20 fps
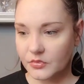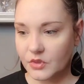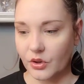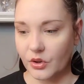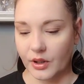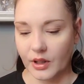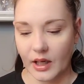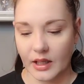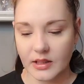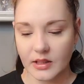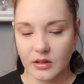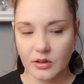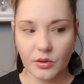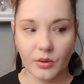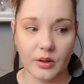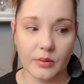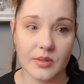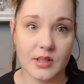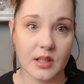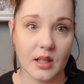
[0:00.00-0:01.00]
Sorry, I didn't
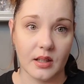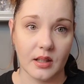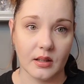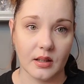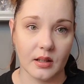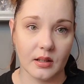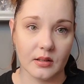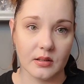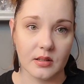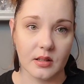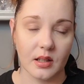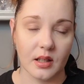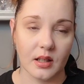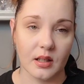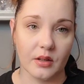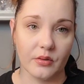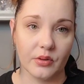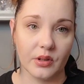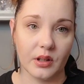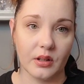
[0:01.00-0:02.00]
know I was getting that in today.
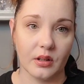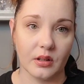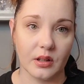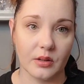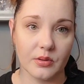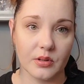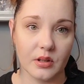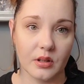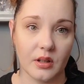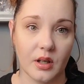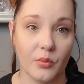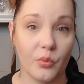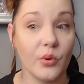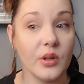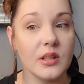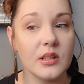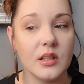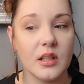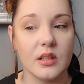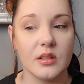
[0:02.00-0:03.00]
I really thought that was going to come
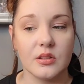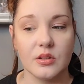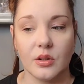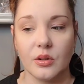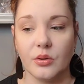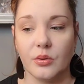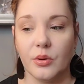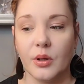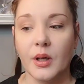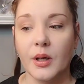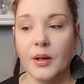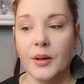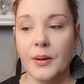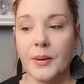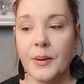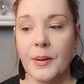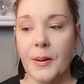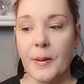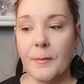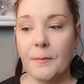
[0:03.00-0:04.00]
Wednesday. So
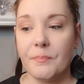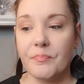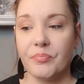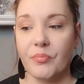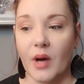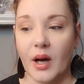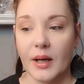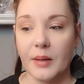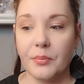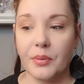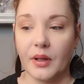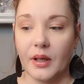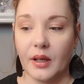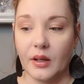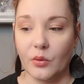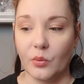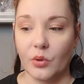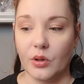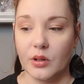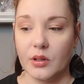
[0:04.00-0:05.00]
my
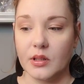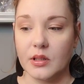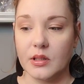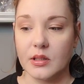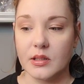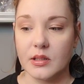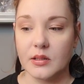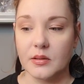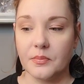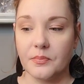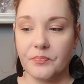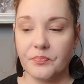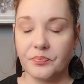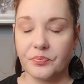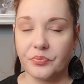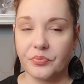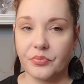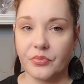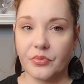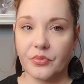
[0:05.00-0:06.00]
plan was,
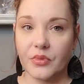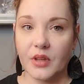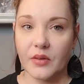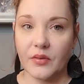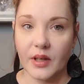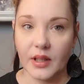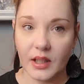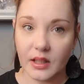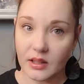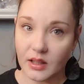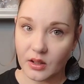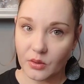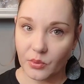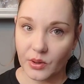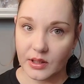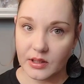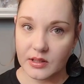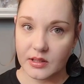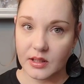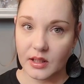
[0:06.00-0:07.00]
if I get that
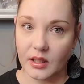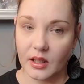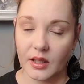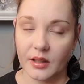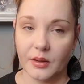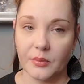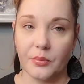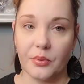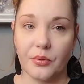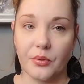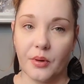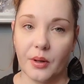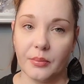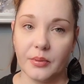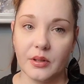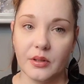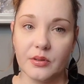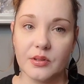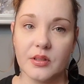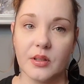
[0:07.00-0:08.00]
Wednesday, I can
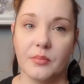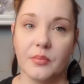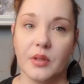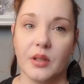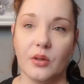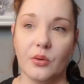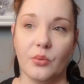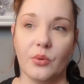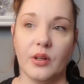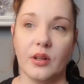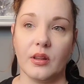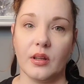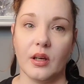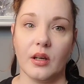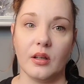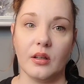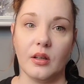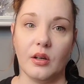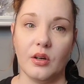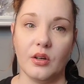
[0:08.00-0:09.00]
probably do something with
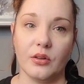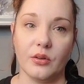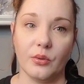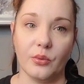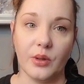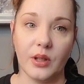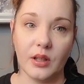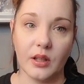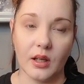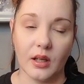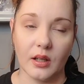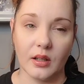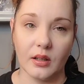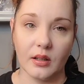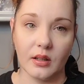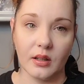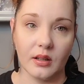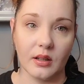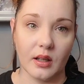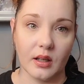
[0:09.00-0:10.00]
that on the weekend
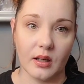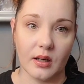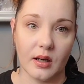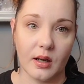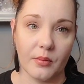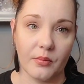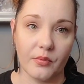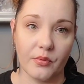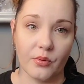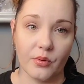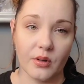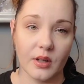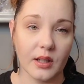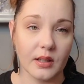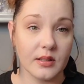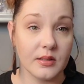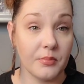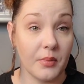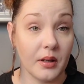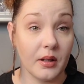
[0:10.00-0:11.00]
and then get it up for
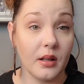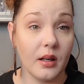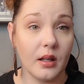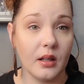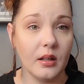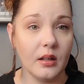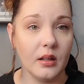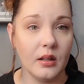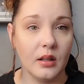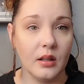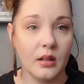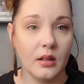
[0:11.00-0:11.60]
next Monday.